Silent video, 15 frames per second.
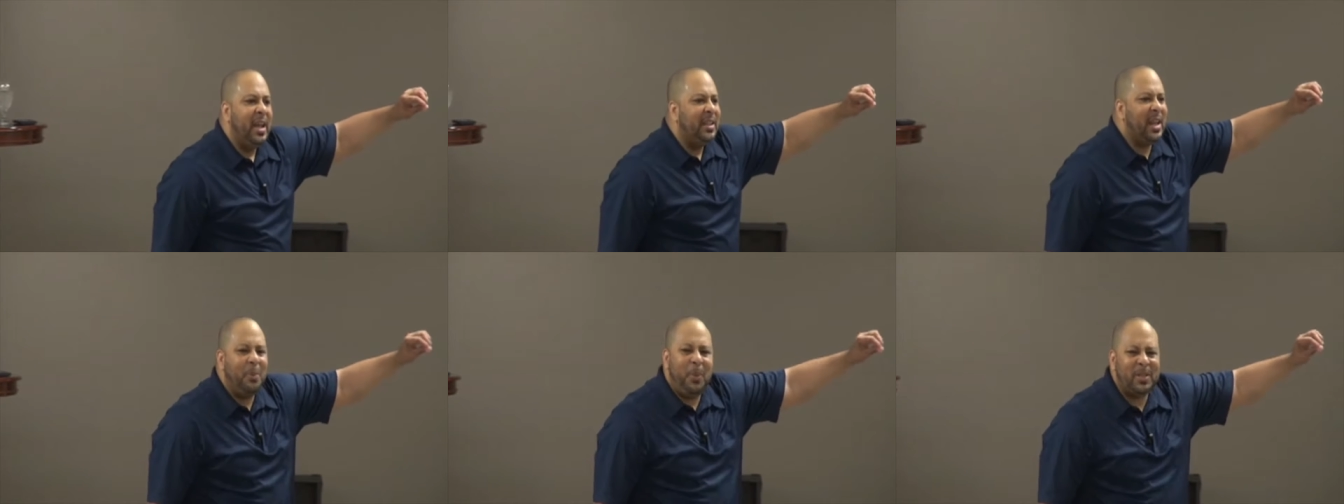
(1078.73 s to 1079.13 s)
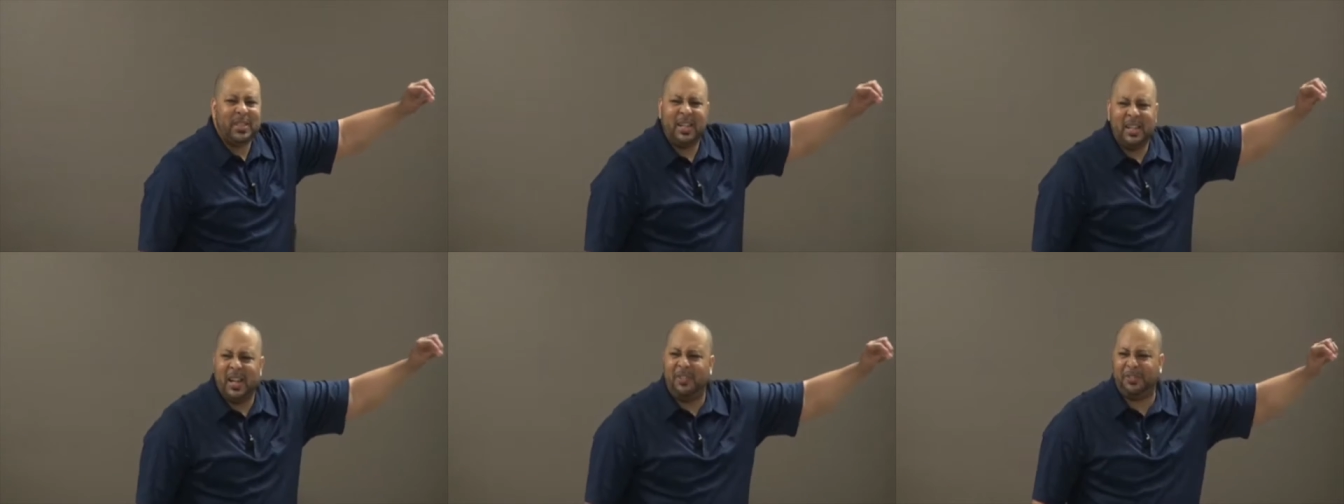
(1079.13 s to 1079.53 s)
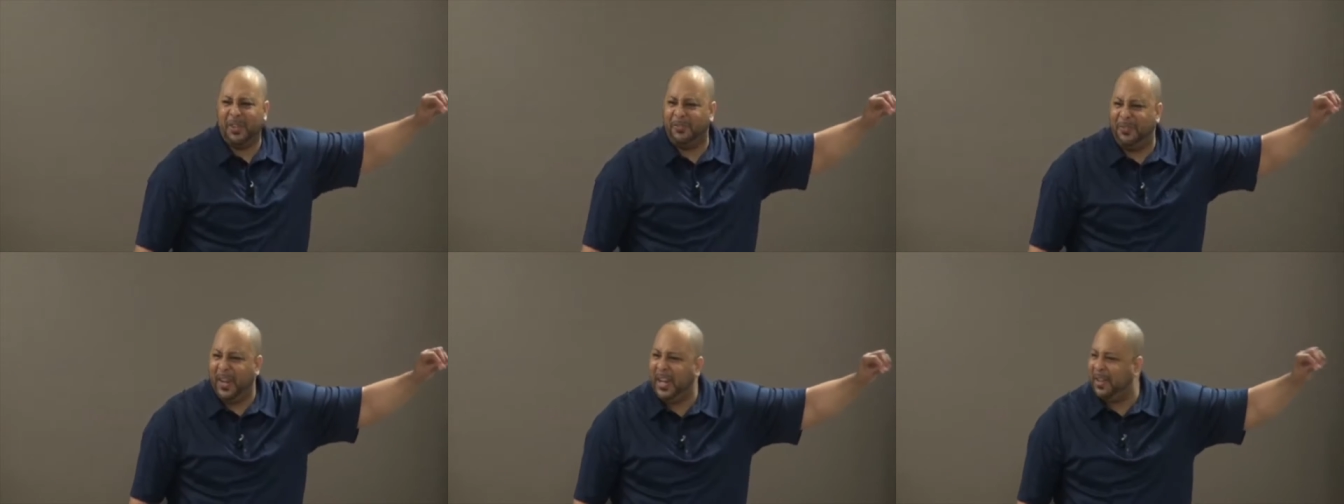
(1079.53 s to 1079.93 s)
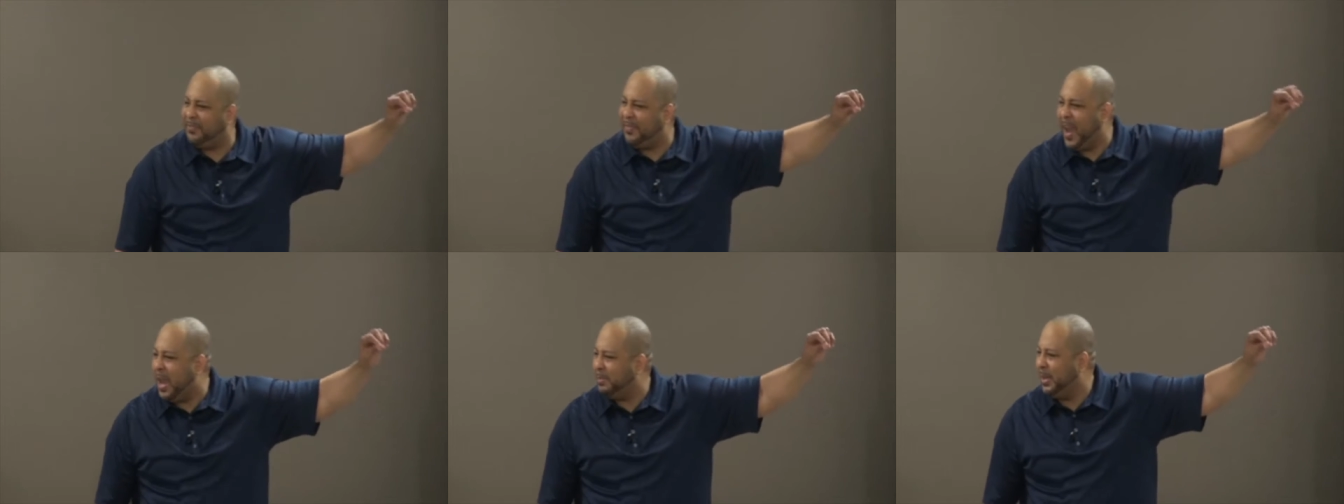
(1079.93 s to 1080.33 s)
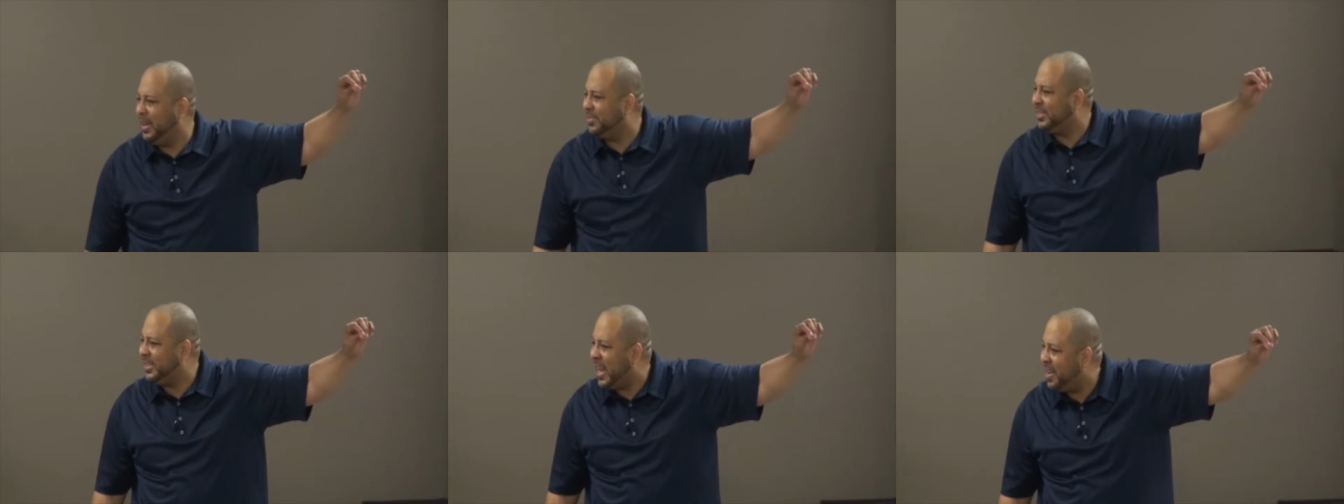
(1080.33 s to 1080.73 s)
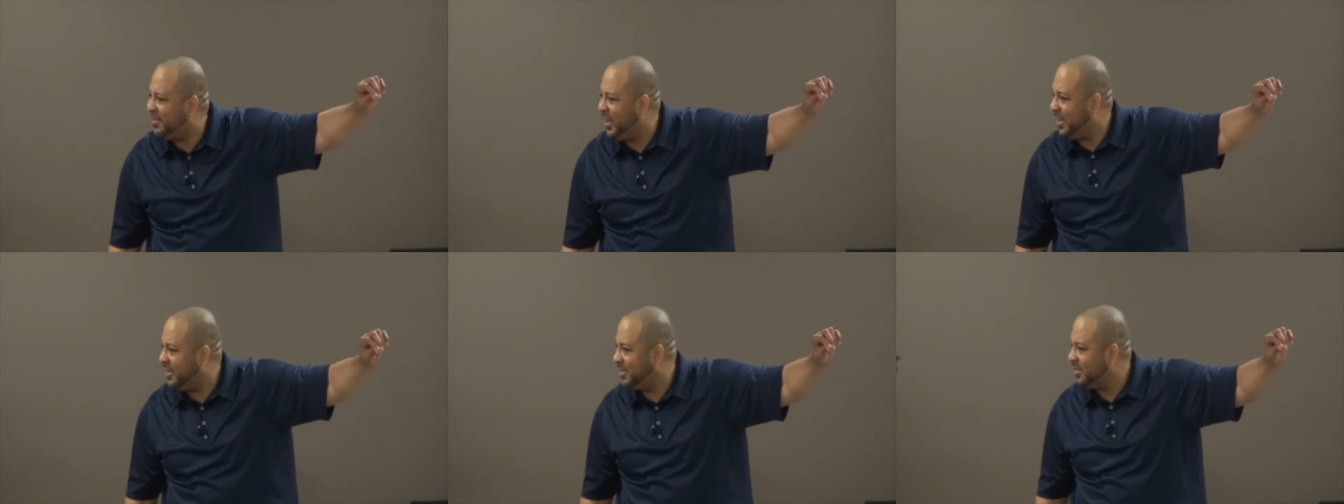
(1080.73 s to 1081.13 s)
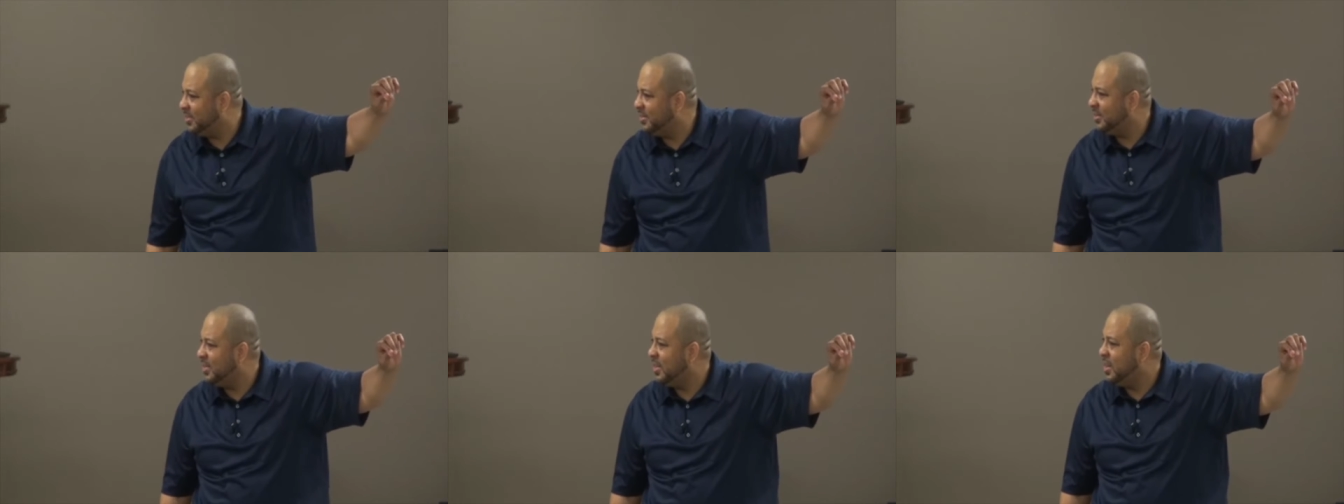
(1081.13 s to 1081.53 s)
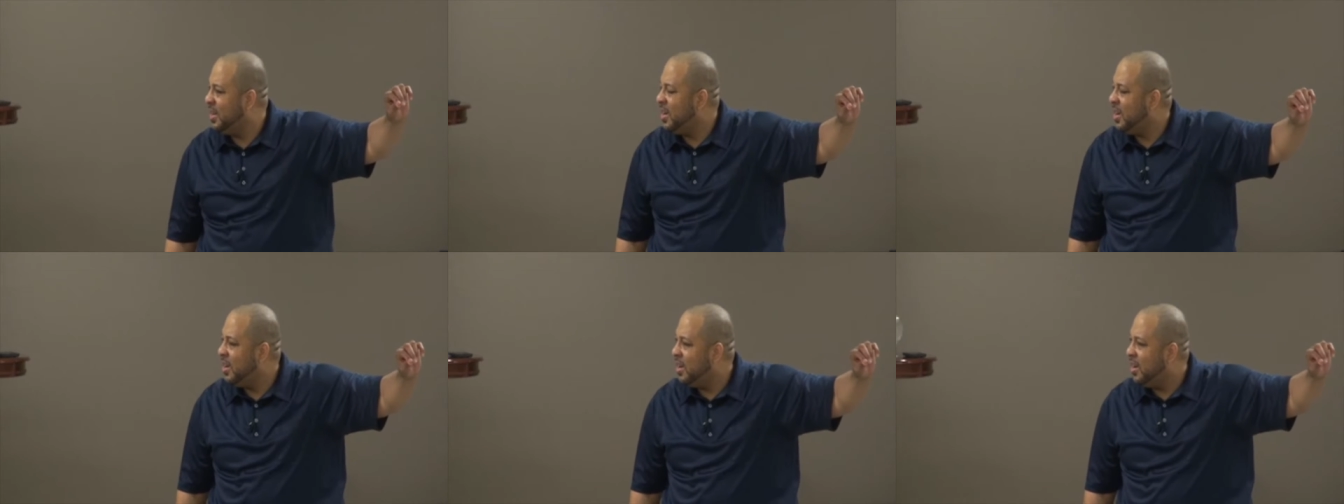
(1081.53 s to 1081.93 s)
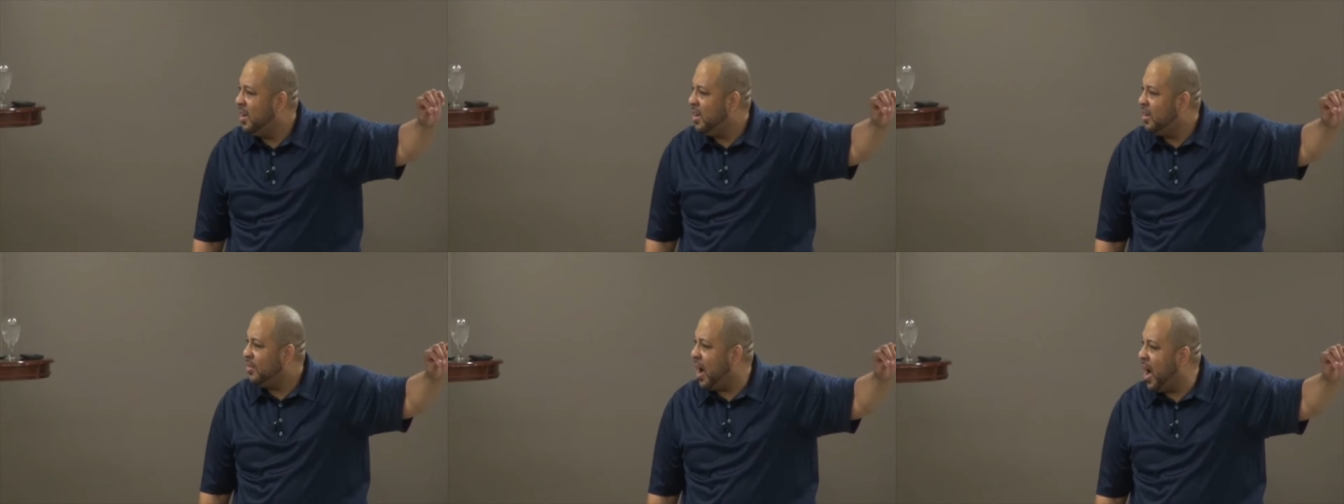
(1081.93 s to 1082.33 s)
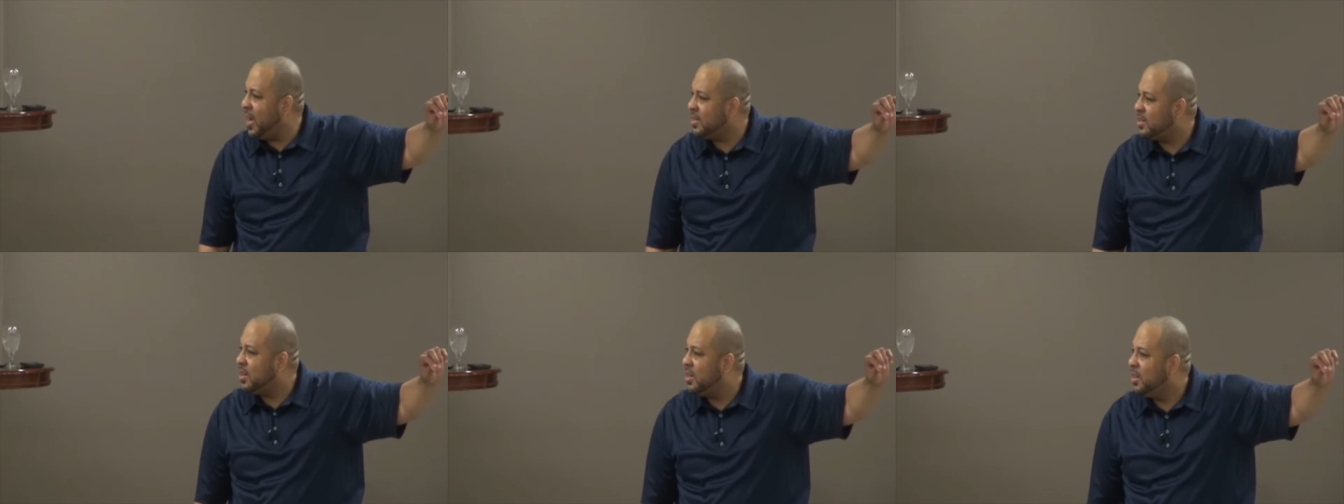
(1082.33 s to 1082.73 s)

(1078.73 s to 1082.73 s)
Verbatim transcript: that wasn't enough to feed a family of seven. Right?